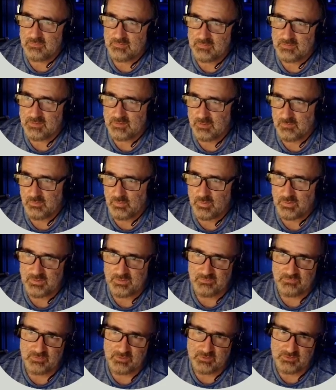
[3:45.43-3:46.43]
At some point in
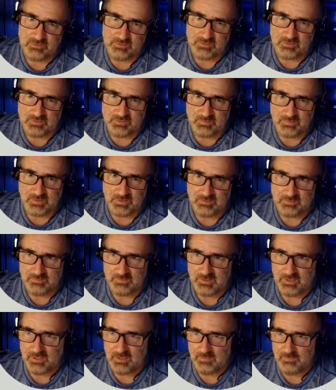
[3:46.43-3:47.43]
the future, this will probably
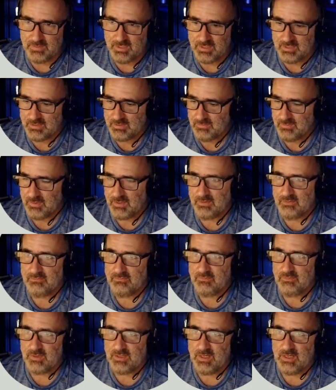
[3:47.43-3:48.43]
be automatic, but
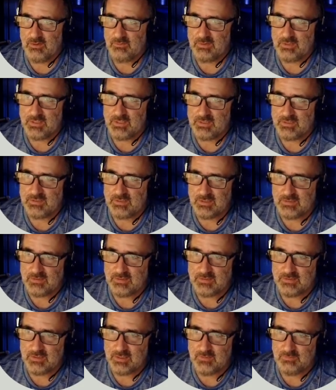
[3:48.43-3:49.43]
for now, we got to set
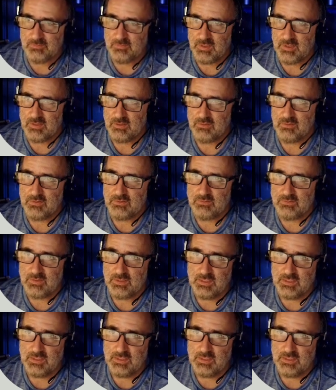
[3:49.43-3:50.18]
this up on our own.